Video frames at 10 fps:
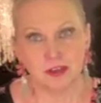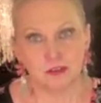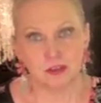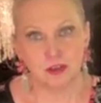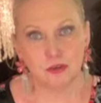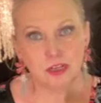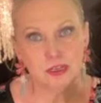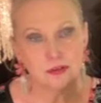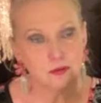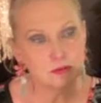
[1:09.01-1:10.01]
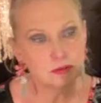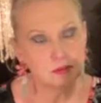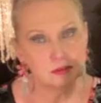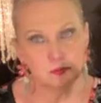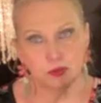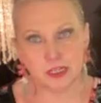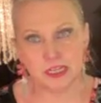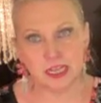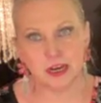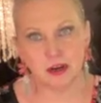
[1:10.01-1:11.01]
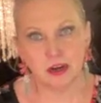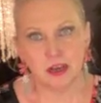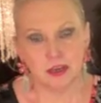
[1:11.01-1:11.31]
So you can put in there,